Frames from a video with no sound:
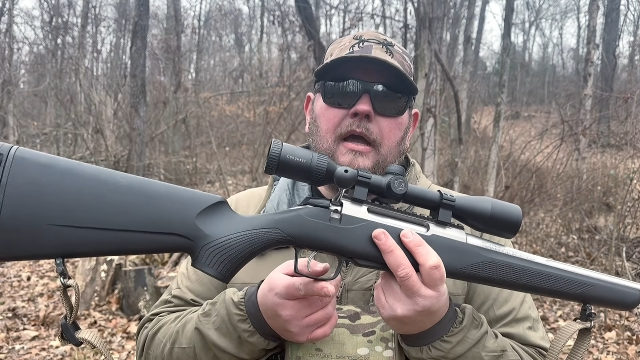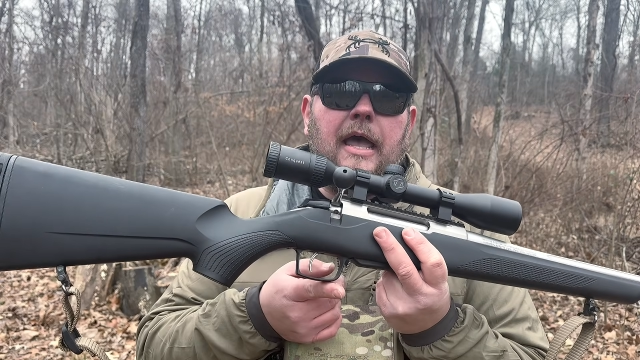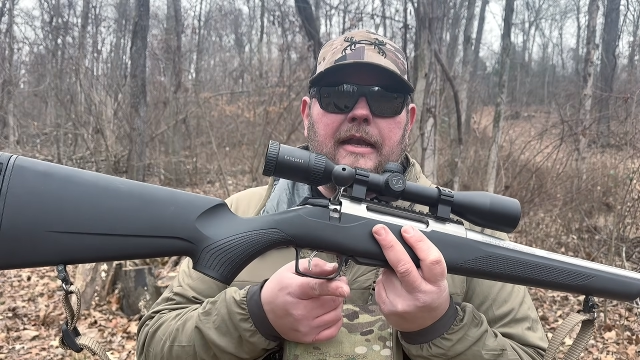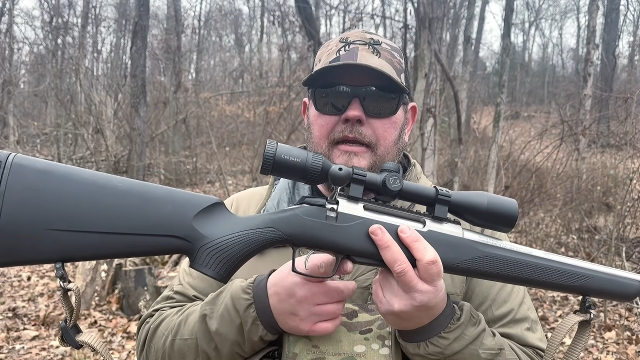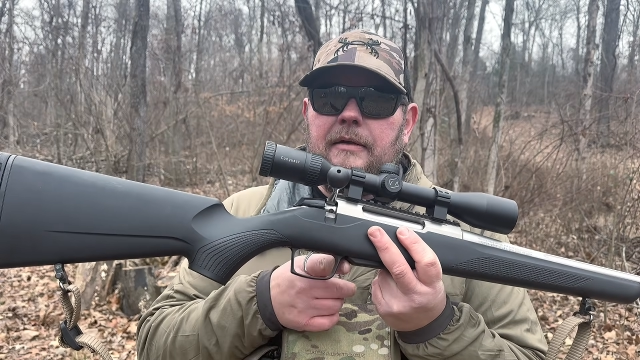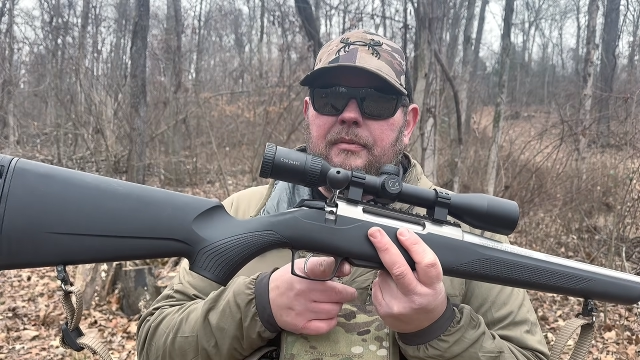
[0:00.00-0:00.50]
I
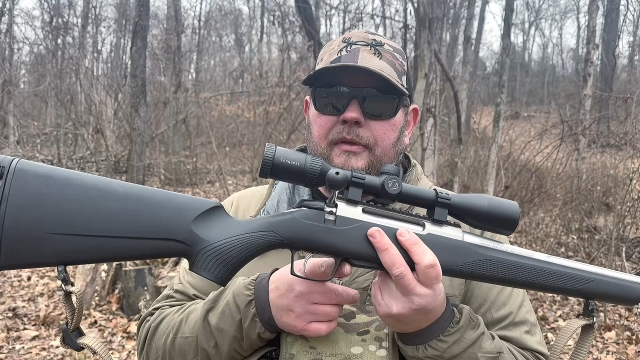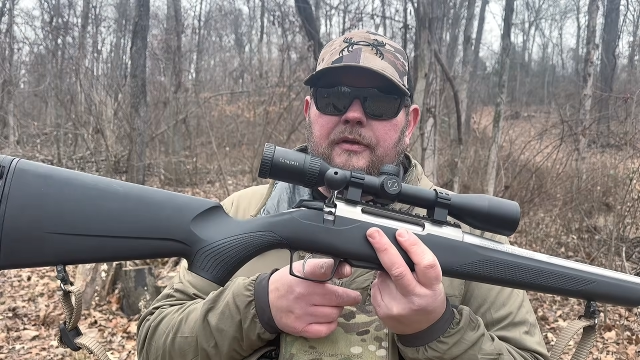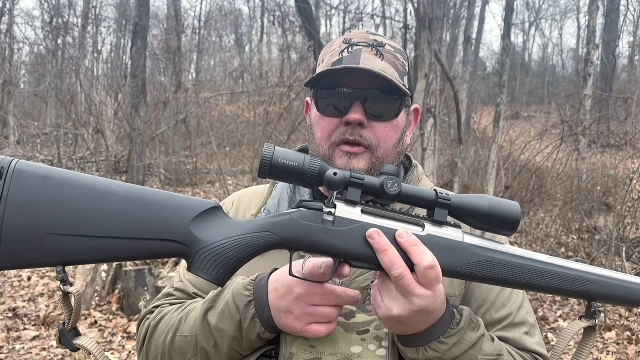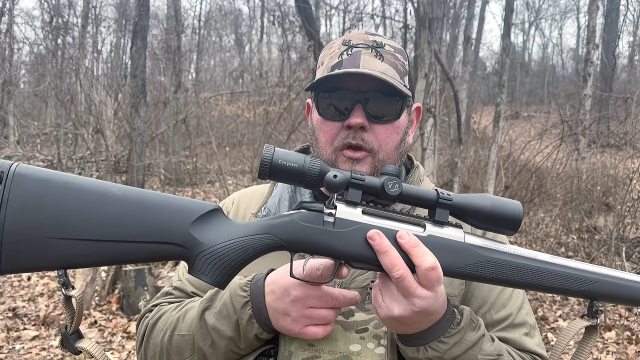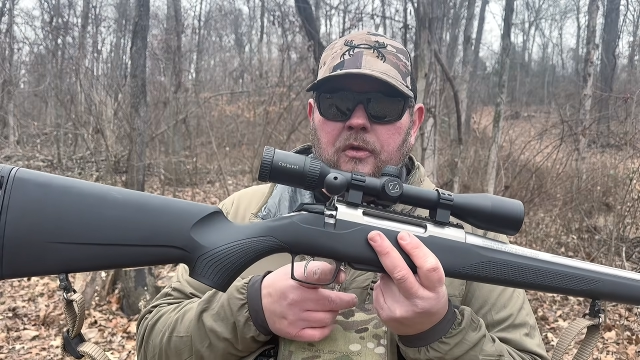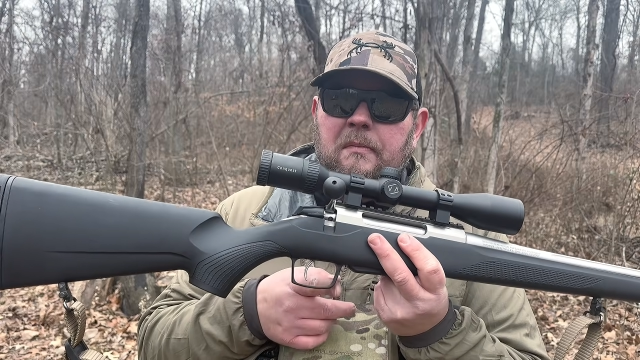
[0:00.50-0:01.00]
ended up with
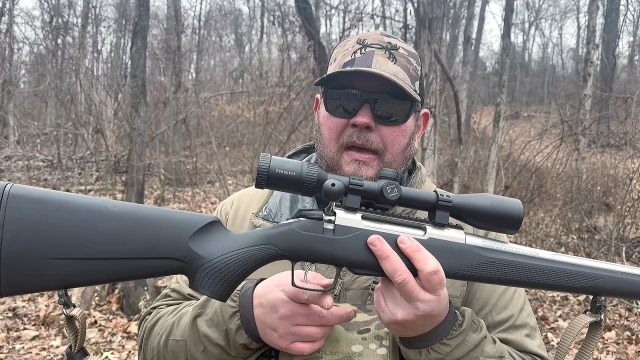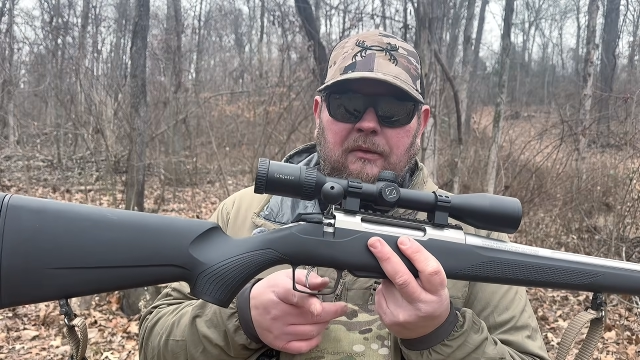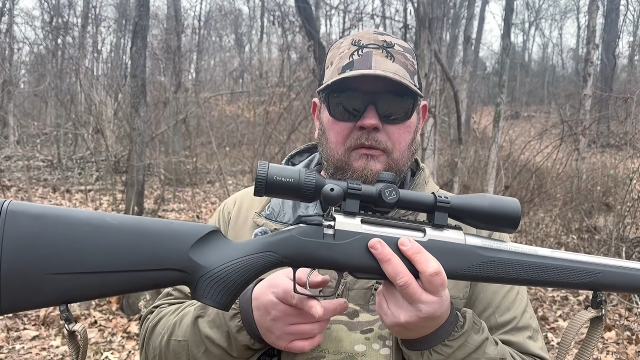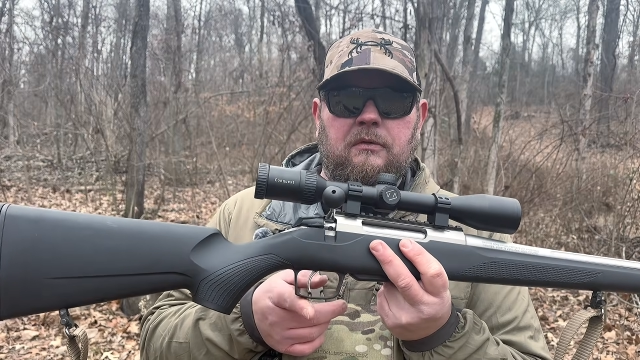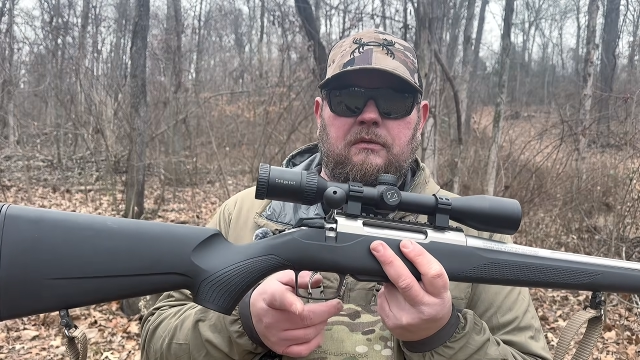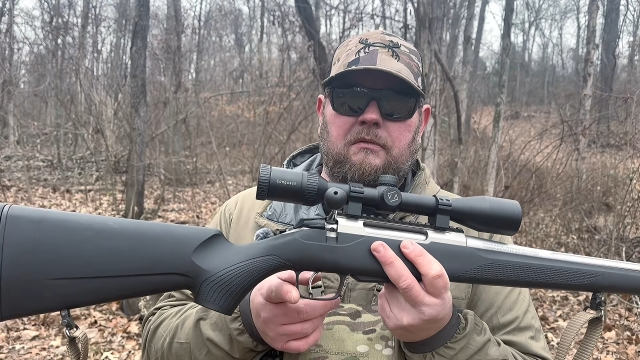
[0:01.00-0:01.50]
new
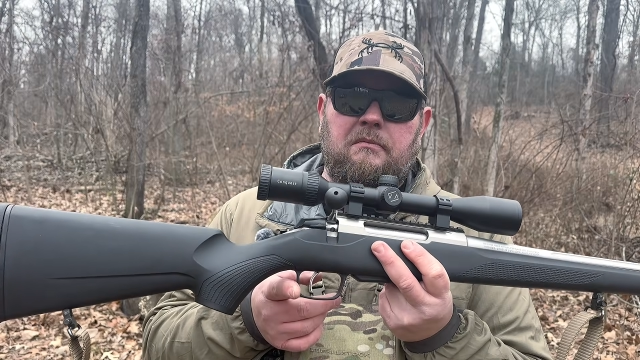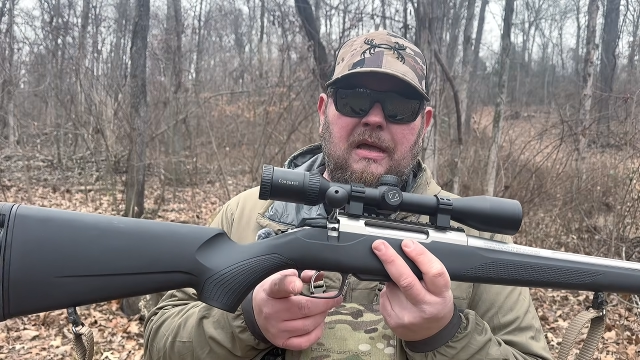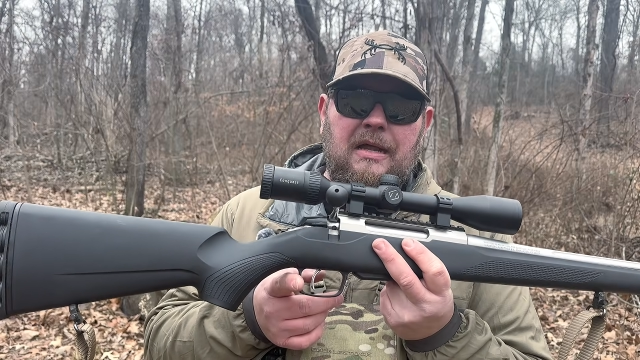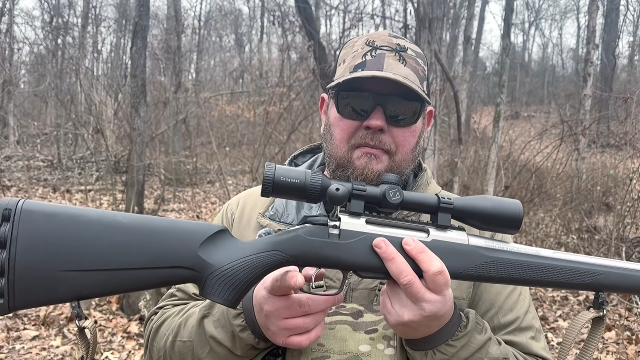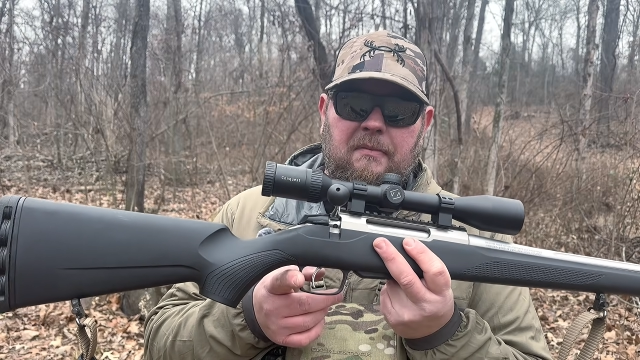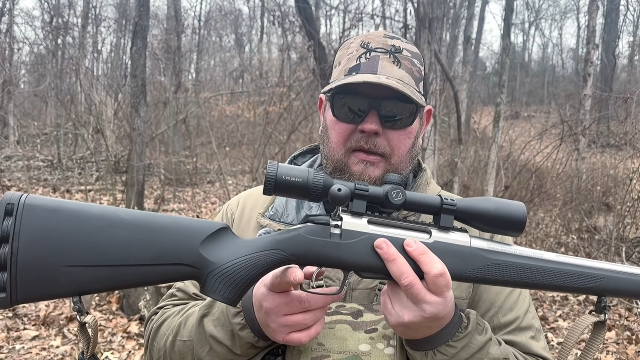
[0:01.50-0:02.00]
metal,
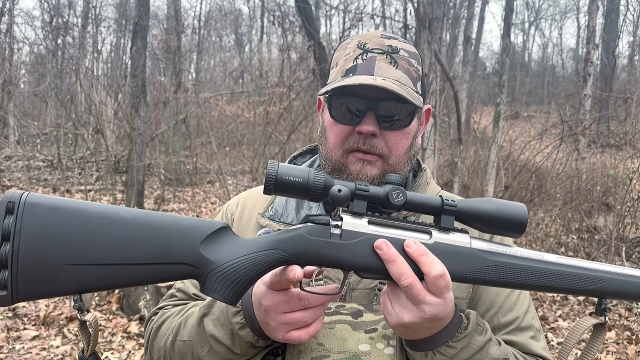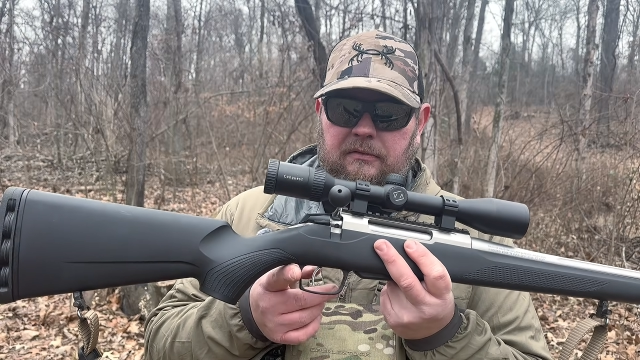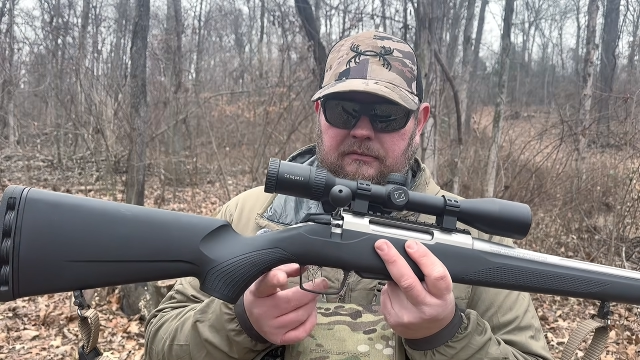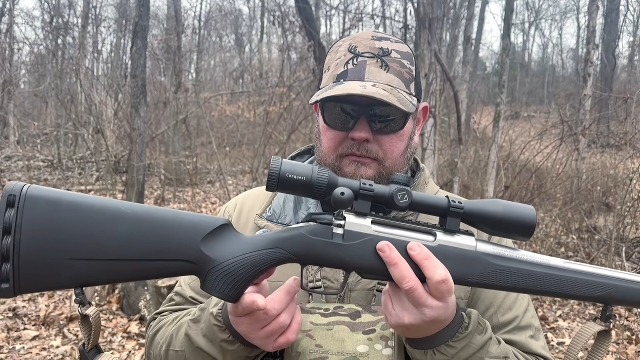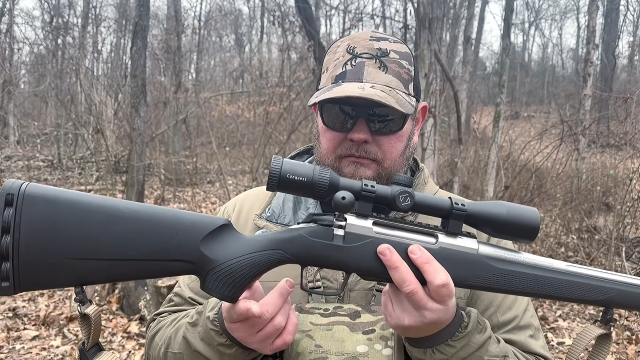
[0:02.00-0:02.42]
bottom metal.